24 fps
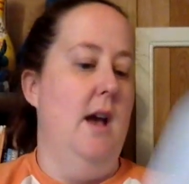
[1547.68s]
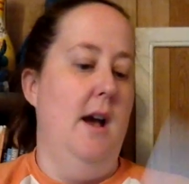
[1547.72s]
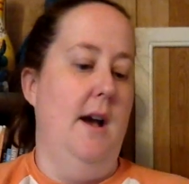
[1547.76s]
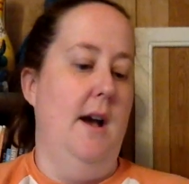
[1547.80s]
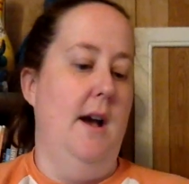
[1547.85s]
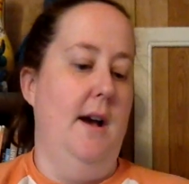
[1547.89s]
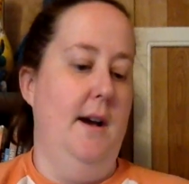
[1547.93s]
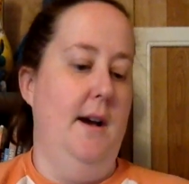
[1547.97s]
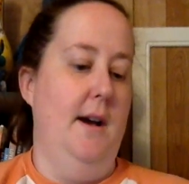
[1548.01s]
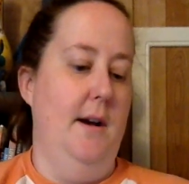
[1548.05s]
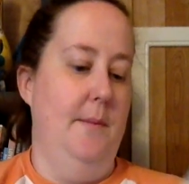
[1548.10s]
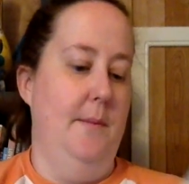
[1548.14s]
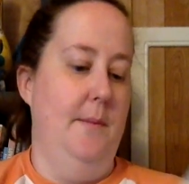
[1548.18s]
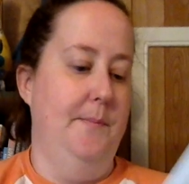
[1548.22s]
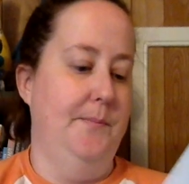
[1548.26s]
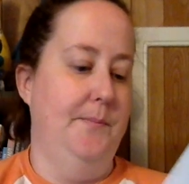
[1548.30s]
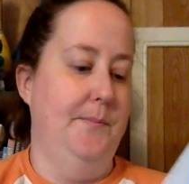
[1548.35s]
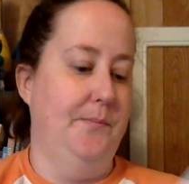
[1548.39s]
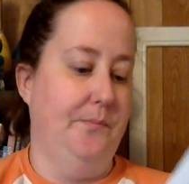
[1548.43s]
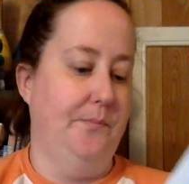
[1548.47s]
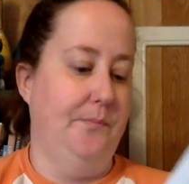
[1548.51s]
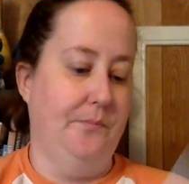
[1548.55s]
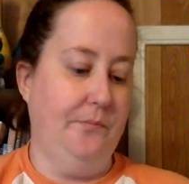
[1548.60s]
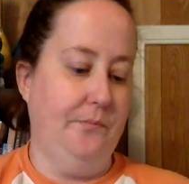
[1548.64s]
Um,
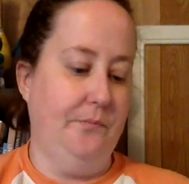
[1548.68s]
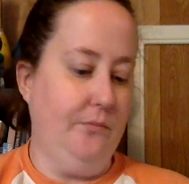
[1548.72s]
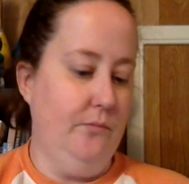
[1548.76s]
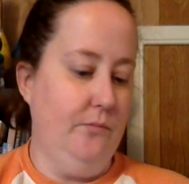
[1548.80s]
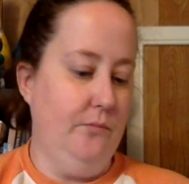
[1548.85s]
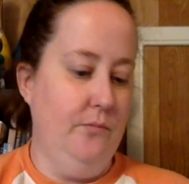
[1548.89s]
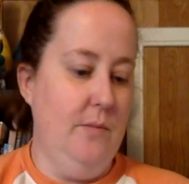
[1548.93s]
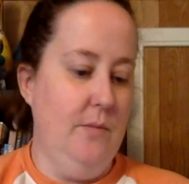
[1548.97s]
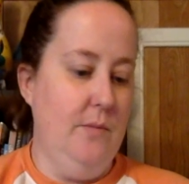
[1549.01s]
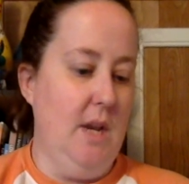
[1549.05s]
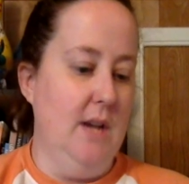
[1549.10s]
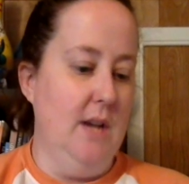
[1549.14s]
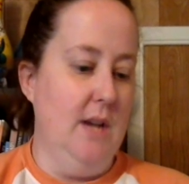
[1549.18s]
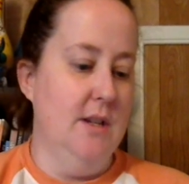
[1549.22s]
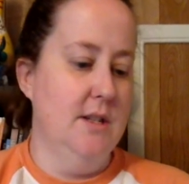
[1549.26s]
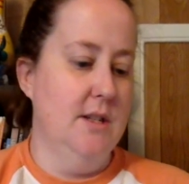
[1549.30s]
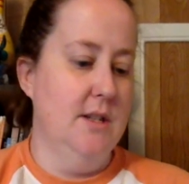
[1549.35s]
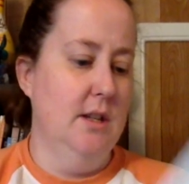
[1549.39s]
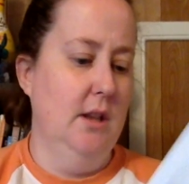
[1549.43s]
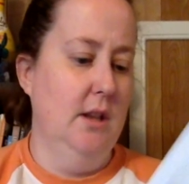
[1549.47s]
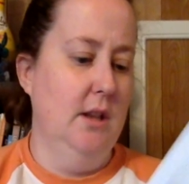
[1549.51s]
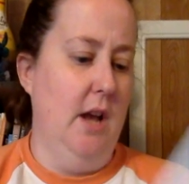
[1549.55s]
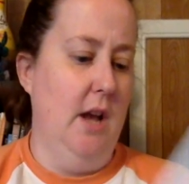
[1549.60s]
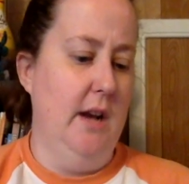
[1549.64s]

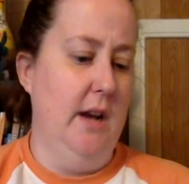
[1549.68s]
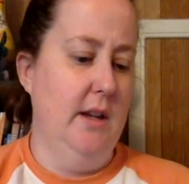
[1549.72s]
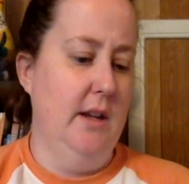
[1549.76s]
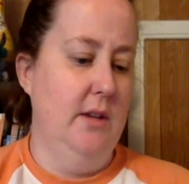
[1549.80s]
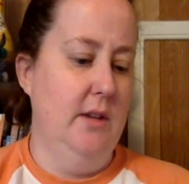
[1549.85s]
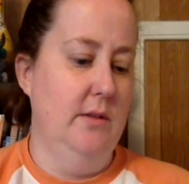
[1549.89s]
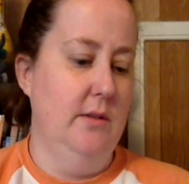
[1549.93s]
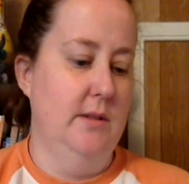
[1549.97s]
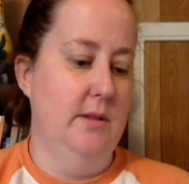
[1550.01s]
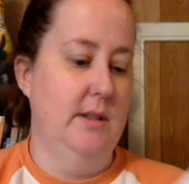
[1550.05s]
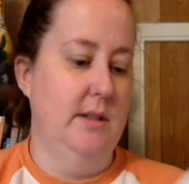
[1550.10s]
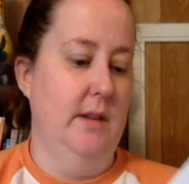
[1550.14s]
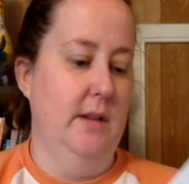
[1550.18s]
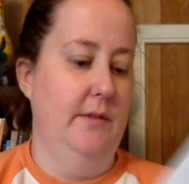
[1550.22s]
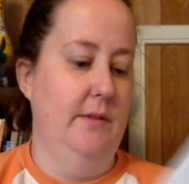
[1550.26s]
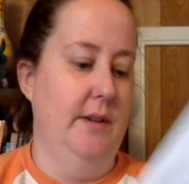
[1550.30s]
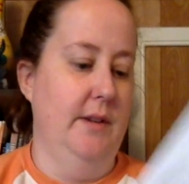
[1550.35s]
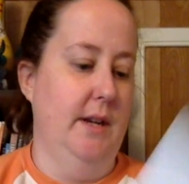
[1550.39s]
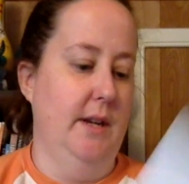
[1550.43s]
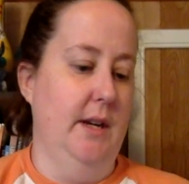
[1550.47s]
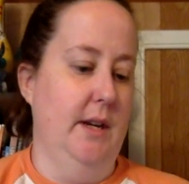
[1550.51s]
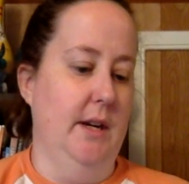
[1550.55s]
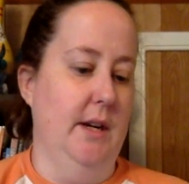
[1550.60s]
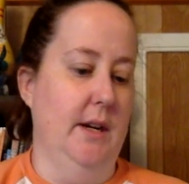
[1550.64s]
just a lot of cute stuff
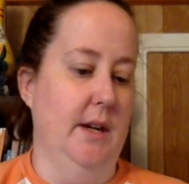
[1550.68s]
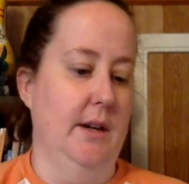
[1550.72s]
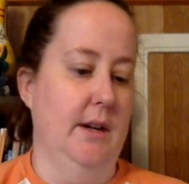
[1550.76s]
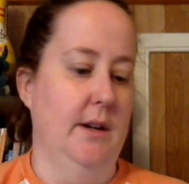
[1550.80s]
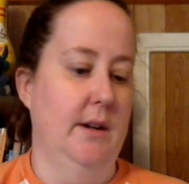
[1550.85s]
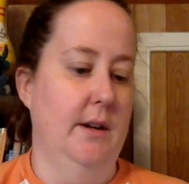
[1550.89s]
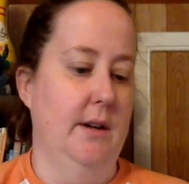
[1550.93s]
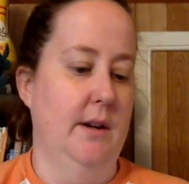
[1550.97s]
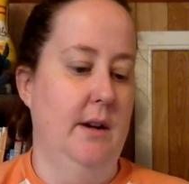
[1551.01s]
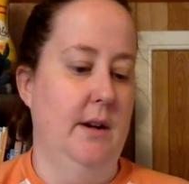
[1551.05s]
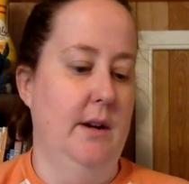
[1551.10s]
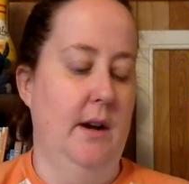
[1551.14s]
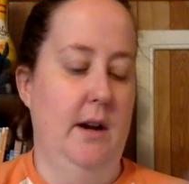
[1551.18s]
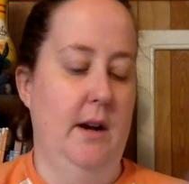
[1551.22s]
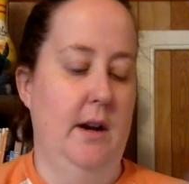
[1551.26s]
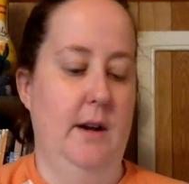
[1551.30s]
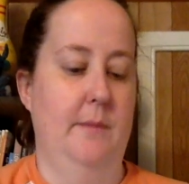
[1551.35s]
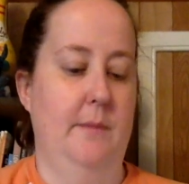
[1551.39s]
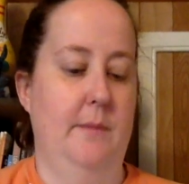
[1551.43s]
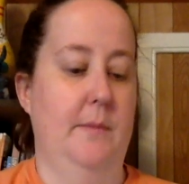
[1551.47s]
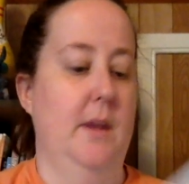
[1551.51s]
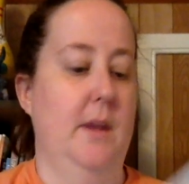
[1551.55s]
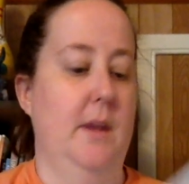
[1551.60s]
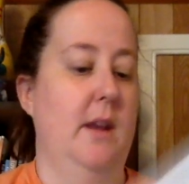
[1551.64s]
in here.
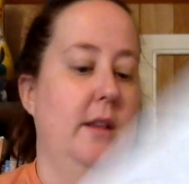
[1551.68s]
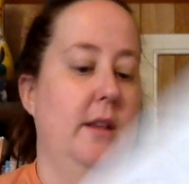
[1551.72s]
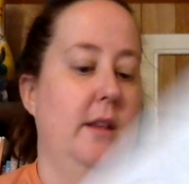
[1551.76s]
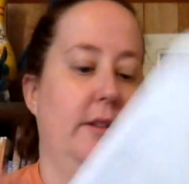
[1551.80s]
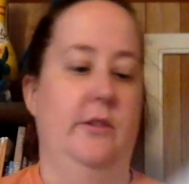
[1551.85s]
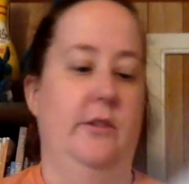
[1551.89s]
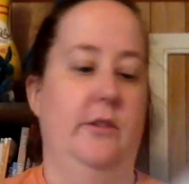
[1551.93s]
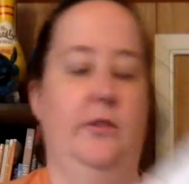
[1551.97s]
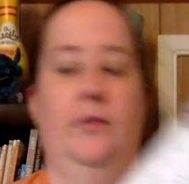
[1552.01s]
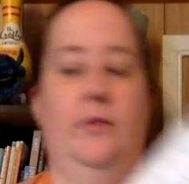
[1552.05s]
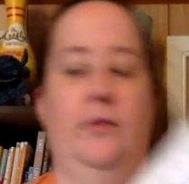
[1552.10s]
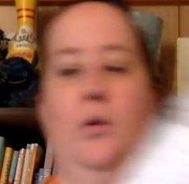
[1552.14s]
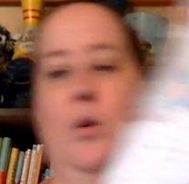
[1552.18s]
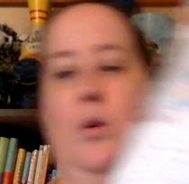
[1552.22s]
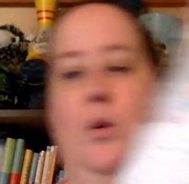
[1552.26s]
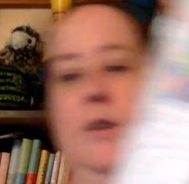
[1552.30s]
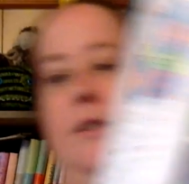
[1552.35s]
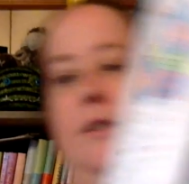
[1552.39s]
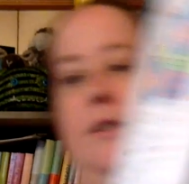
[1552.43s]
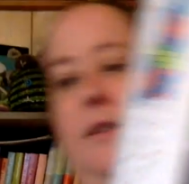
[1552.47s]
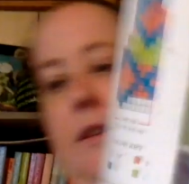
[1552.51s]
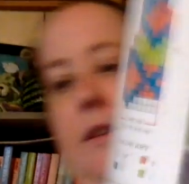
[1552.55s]
Um, there's, of course,